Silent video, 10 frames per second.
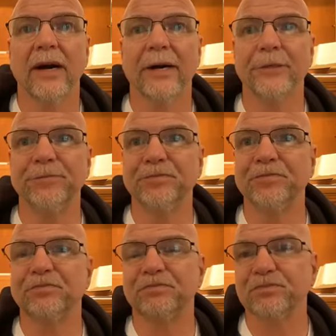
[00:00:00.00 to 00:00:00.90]
Um,
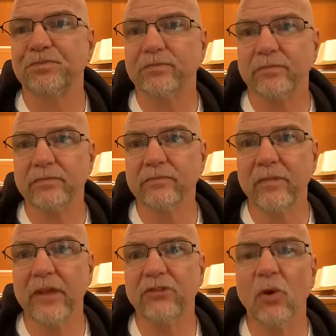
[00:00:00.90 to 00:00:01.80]

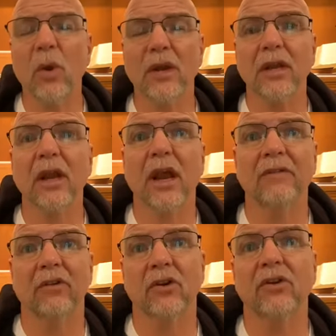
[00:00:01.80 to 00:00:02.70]
and so what little
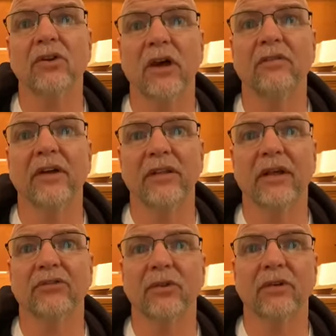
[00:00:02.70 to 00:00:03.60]
I've learned of it and
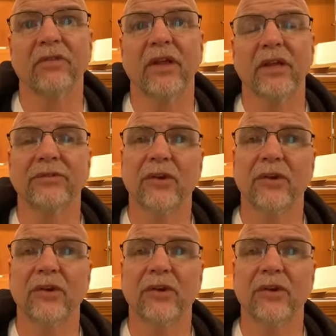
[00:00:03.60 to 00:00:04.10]
that sort of thing.